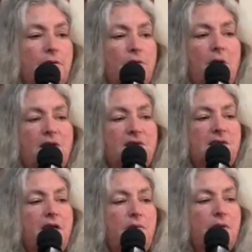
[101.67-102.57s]
across
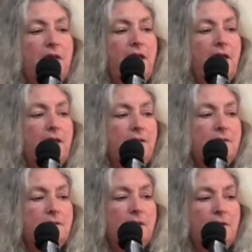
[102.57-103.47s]
sacred
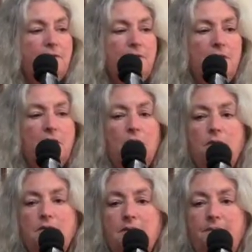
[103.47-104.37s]
lands of the
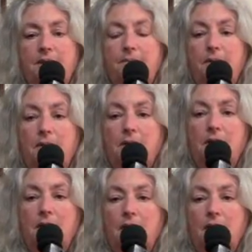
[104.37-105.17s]
Lakota people,